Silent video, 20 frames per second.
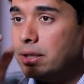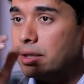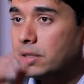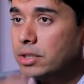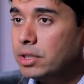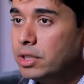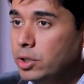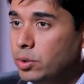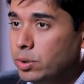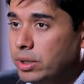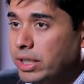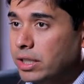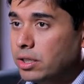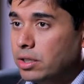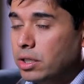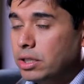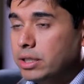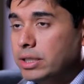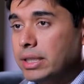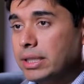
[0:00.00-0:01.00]
there is a new
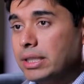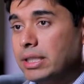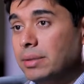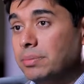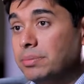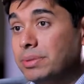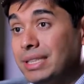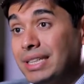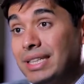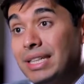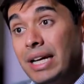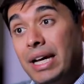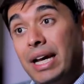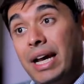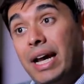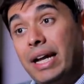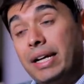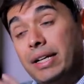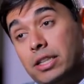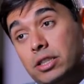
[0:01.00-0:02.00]
technology that comes in
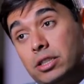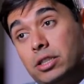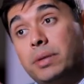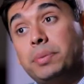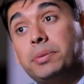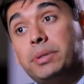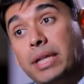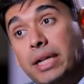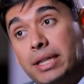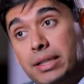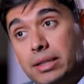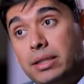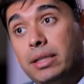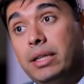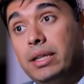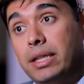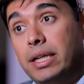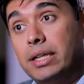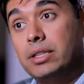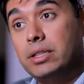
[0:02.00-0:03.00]
and disrupts that
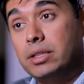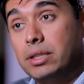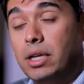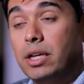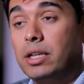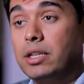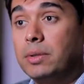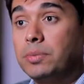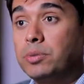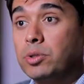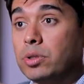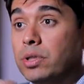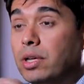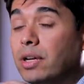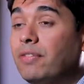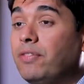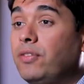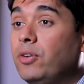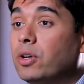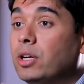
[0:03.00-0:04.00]
startup. So
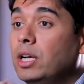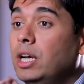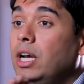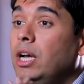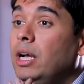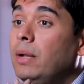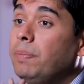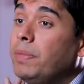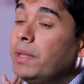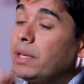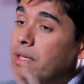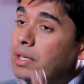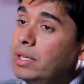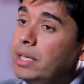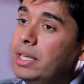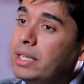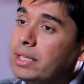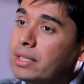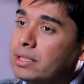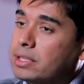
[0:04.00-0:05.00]
therefore,
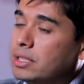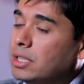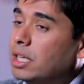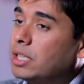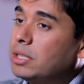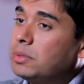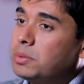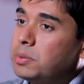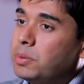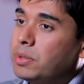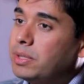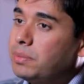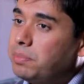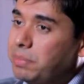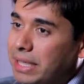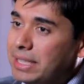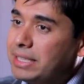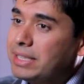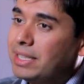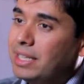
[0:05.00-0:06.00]
earlier startups were
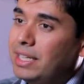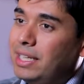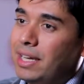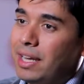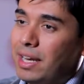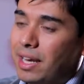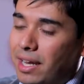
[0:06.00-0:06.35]
basically